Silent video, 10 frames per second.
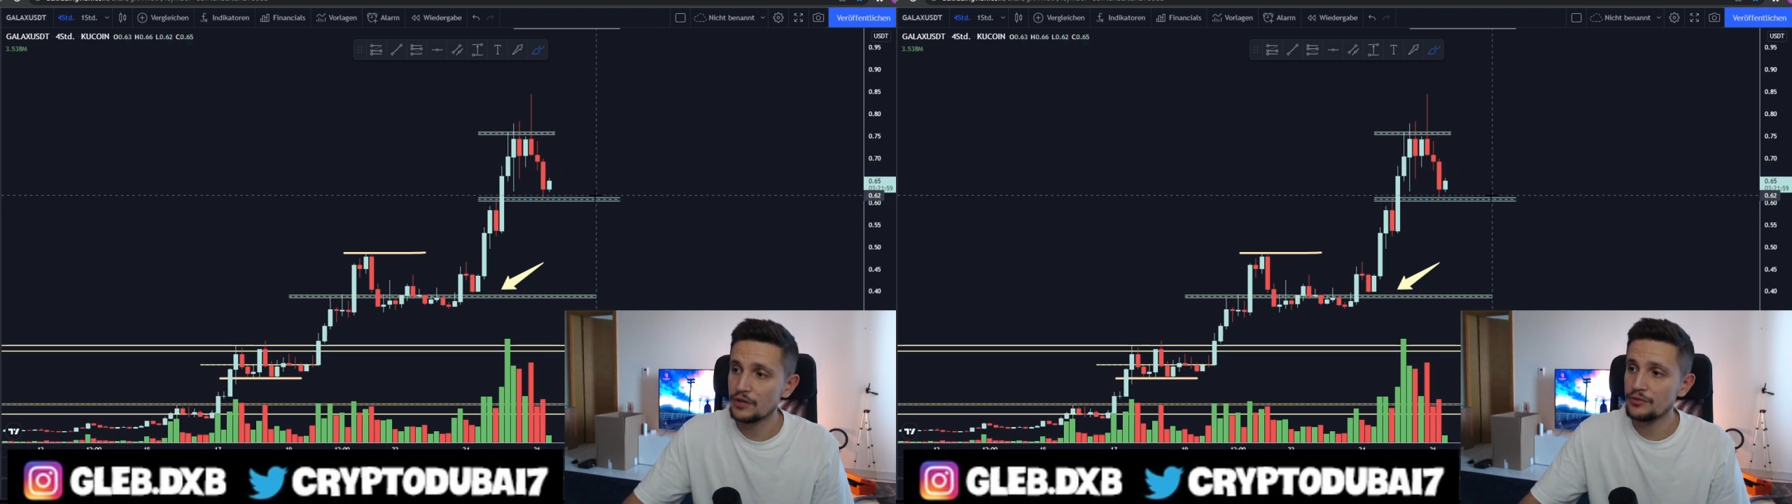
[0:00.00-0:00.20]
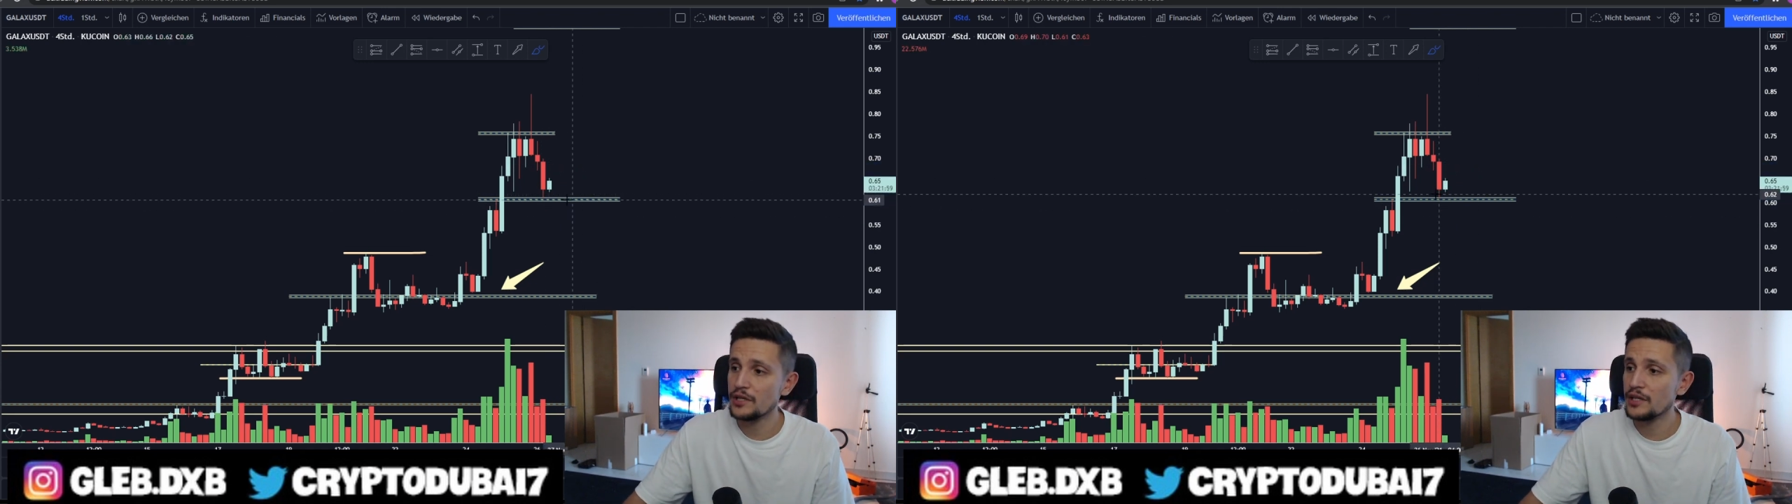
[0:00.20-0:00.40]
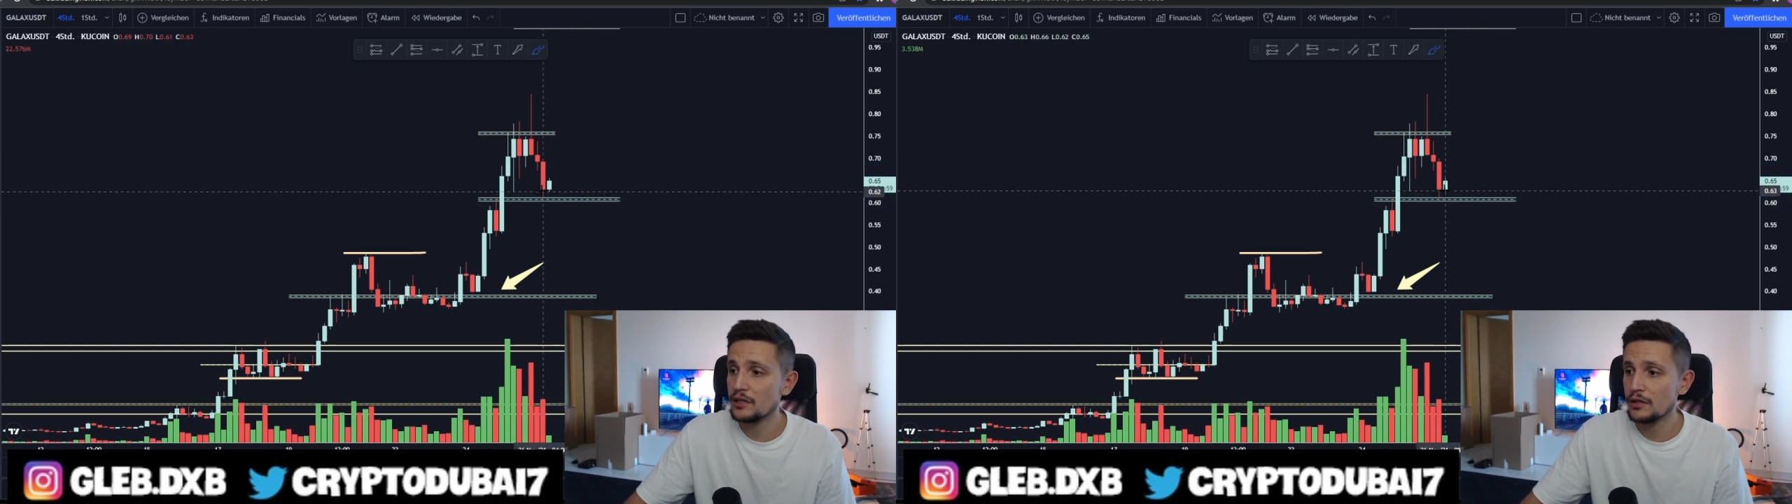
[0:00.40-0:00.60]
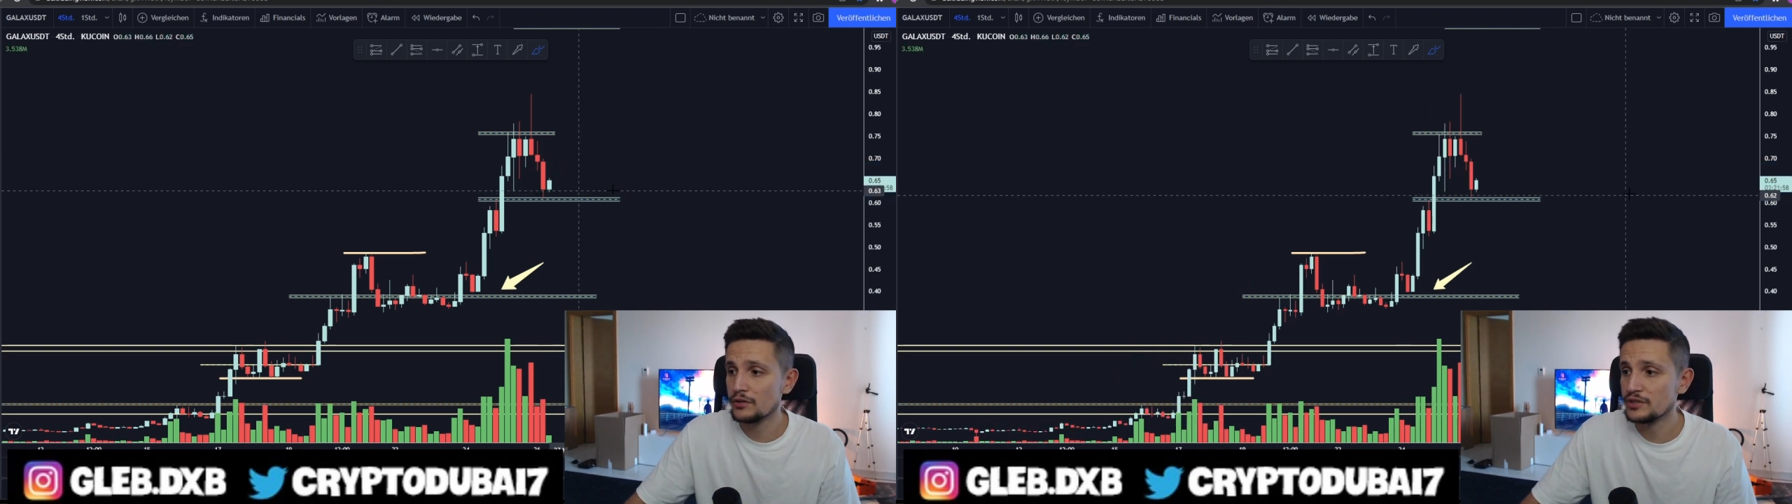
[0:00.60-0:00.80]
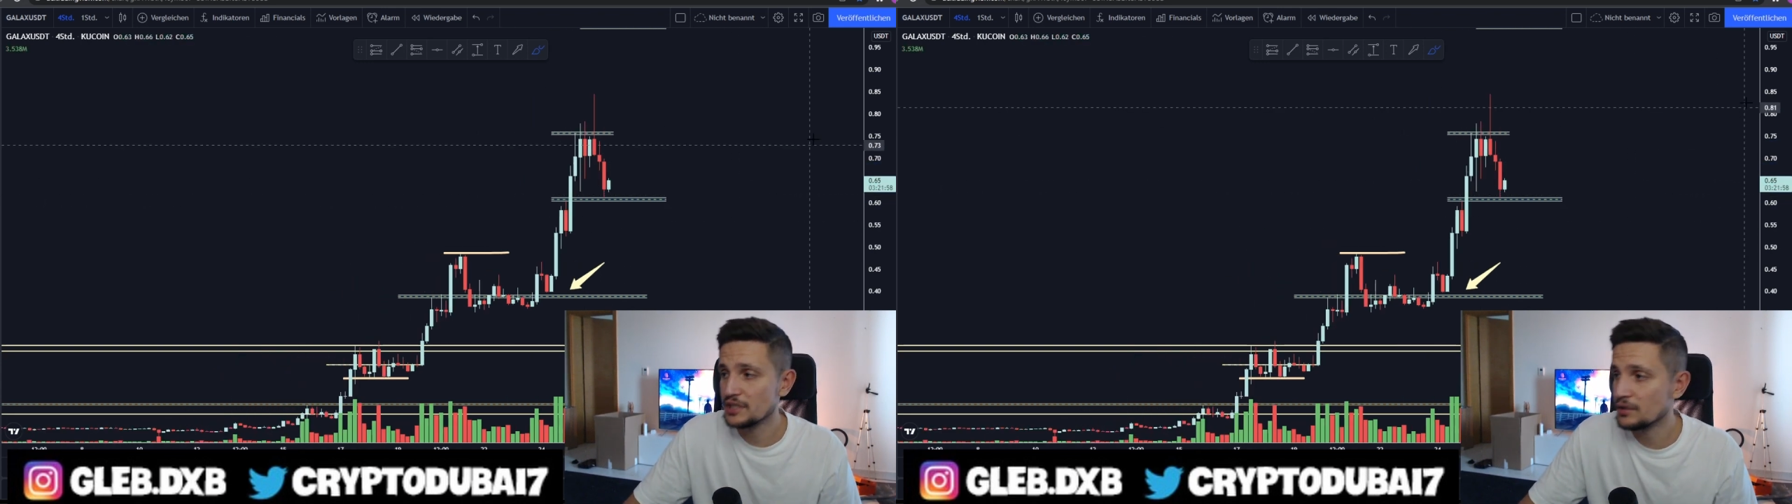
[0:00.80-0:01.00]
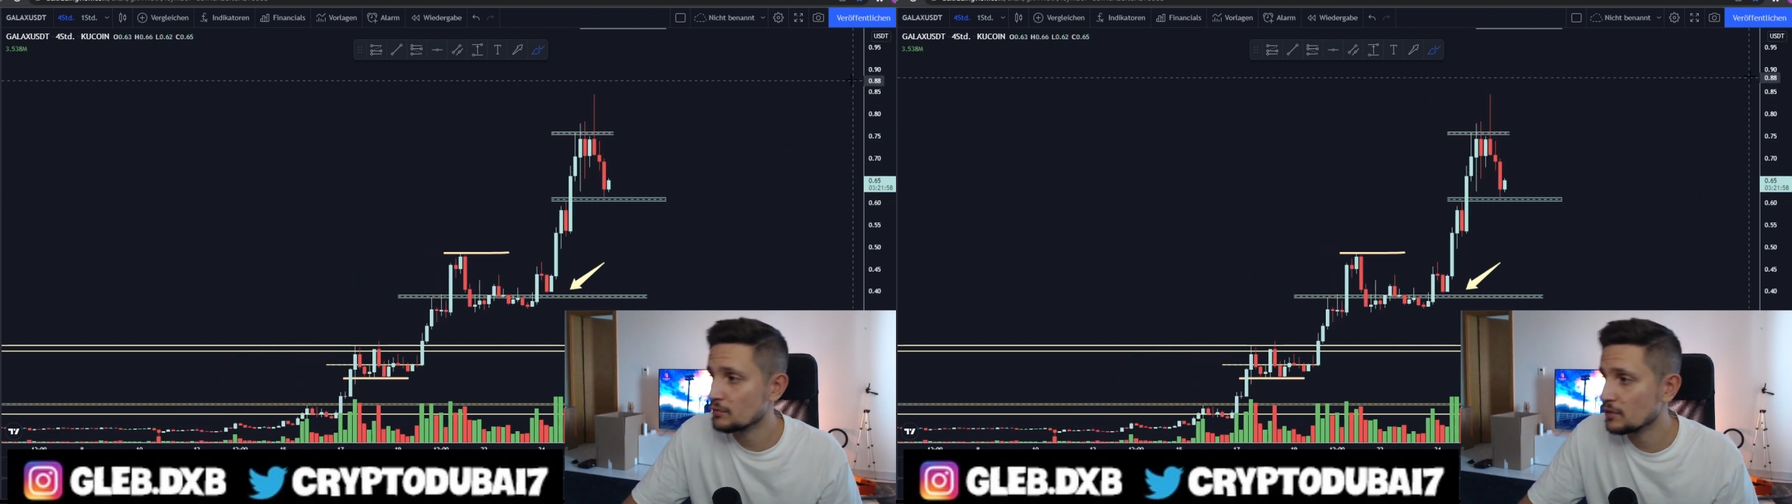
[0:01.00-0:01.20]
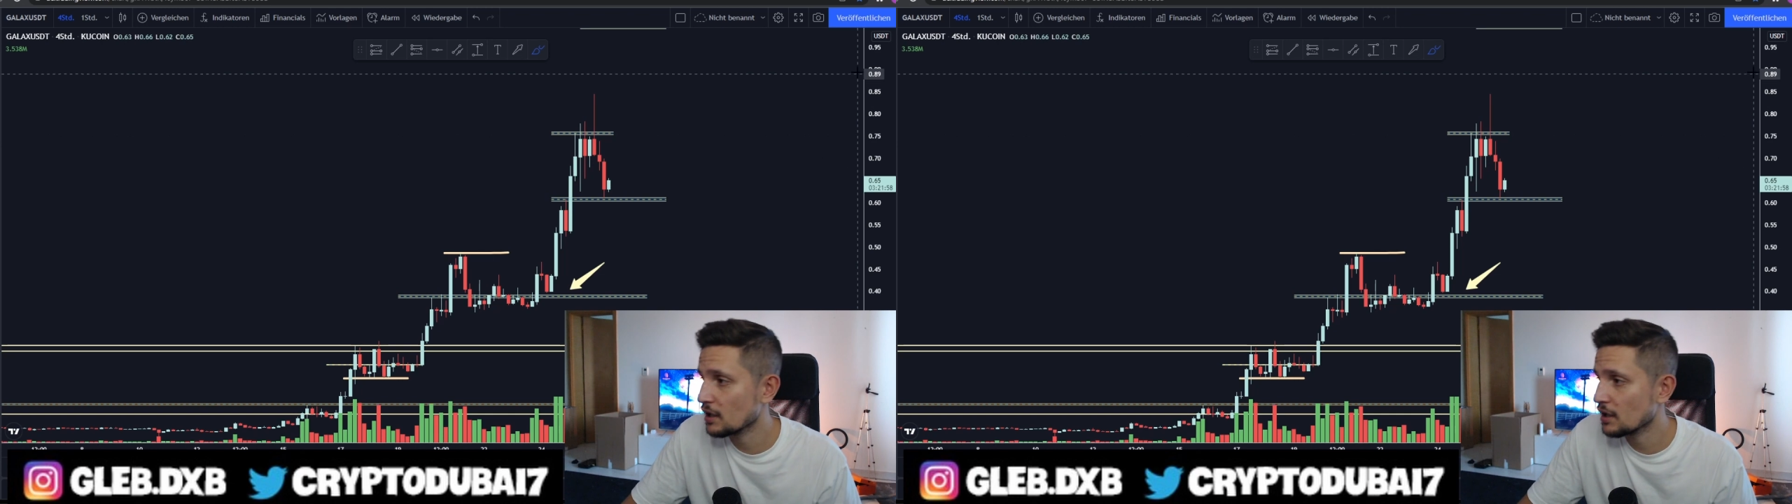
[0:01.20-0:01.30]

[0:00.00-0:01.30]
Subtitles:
really closing,